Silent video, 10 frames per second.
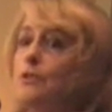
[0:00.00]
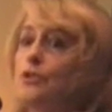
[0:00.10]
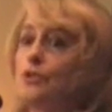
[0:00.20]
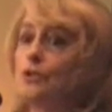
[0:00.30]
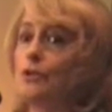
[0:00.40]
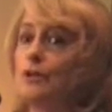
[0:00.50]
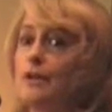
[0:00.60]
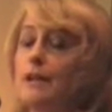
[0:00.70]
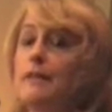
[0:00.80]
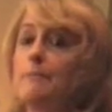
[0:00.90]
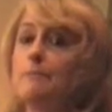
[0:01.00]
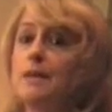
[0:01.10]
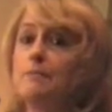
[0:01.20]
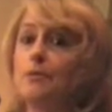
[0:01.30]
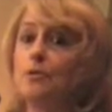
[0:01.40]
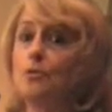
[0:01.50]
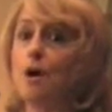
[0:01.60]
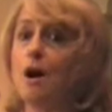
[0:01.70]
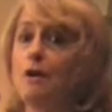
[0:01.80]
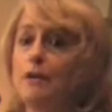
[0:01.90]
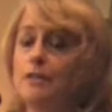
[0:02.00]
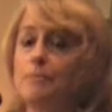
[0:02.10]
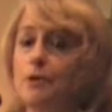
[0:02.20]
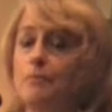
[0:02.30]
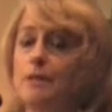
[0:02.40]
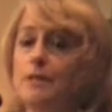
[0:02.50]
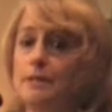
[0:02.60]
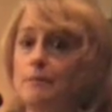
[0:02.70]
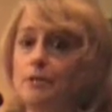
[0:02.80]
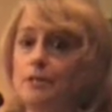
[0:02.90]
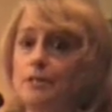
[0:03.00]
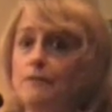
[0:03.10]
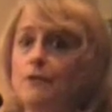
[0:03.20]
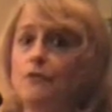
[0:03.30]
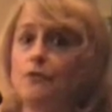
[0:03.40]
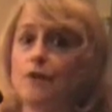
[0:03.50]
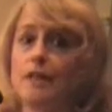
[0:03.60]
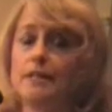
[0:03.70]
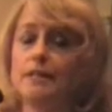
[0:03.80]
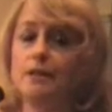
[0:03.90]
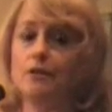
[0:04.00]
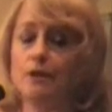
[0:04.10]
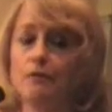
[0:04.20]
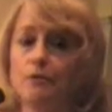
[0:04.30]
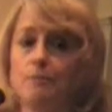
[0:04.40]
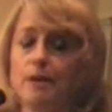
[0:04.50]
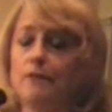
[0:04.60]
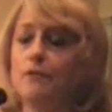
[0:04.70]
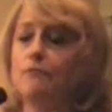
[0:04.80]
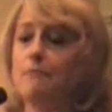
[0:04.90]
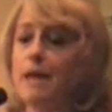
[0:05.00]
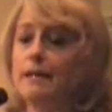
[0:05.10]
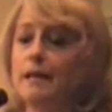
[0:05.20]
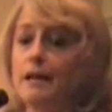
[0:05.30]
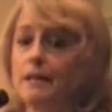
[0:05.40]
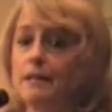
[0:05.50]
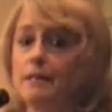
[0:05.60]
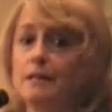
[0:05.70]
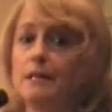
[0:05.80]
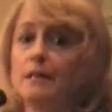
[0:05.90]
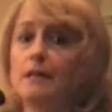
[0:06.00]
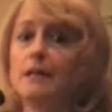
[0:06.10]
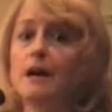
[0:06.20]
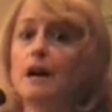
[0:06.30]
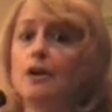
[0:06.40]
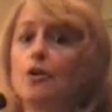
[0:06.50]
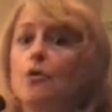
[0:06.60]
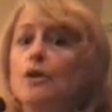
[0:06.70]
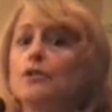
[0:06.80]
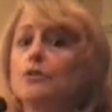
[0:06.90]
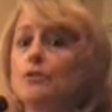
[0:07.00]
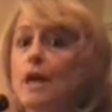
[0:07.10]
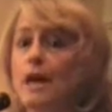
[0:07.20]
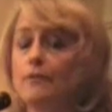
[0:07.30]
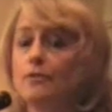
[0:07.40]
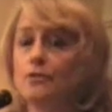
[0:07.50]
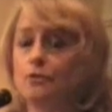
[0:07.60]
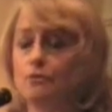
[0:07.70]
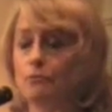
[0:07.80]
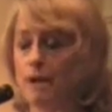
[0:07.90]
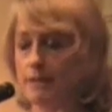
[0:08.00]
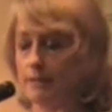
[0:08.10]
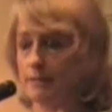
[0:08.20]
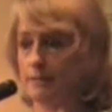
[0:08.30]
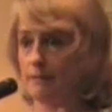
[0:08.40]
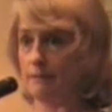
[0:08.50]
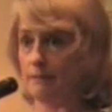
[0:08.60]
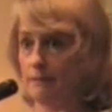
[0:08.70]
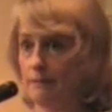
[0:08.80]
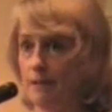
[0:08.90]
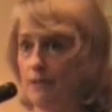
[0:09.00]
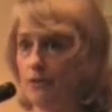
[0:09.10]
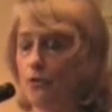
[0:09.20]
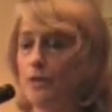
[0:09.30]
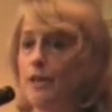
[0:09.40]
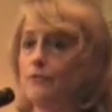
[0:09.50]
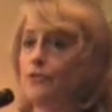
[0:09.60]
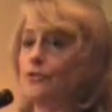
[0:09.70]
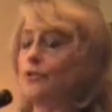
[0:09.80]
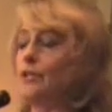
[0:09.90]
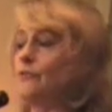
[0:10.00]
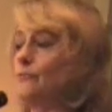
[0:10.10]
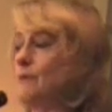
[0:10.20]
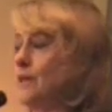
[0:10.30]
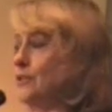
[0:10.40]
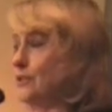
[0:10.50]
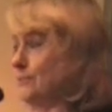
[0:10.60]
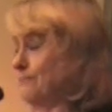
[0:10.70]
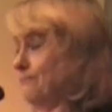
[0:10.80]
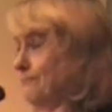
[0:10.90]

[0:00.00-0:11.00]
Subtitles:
to be sure that people who are experimental subjects, even if they're volunteering for the benefit of mankind, are going to have certain rights, and they're going to have certain information.